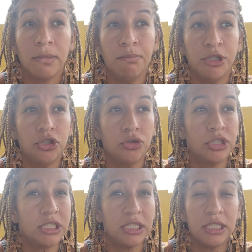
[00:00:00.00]
But you'll
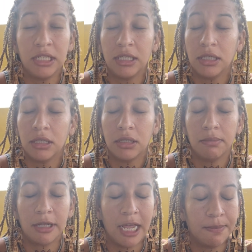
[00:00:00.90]
see
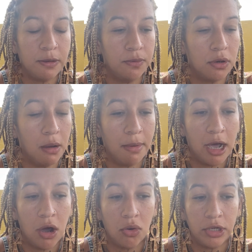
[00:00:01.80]
Black people come
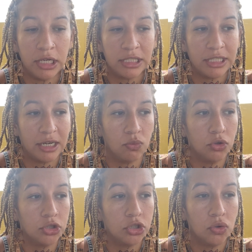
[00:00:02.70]
out and it's like,
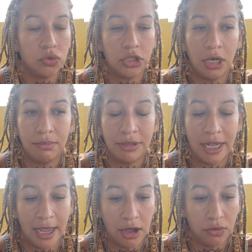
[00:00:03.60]
we're so dumbed
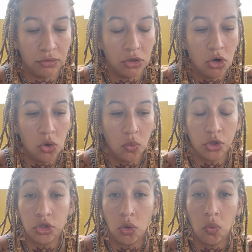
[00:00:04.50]
down, we're
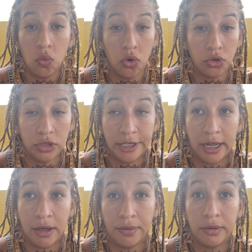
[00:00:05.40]
so watered
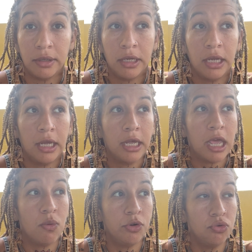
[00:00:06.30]
down.
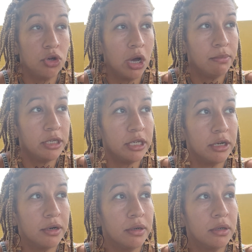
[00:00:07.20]
And when you come
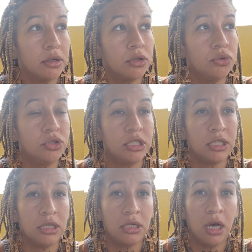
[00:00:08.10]
here, you
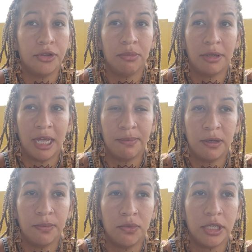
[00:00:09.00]
see other Black
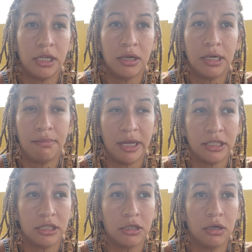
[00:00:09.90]
people here in
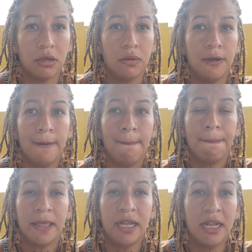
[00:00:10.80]
Mexico,
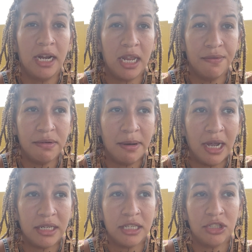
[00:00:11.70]
and not
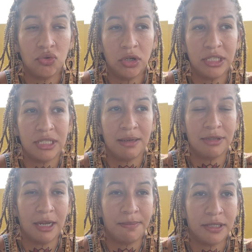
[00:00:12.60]
everybody is on the same
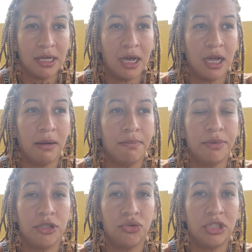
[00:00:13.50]
type of time,
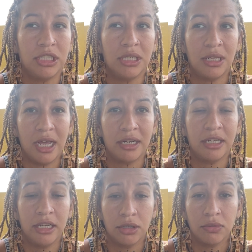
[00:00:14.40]
but you see a lot of
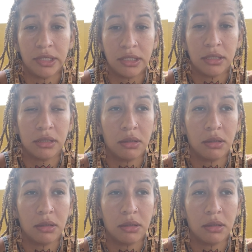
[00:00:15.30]
ignorance.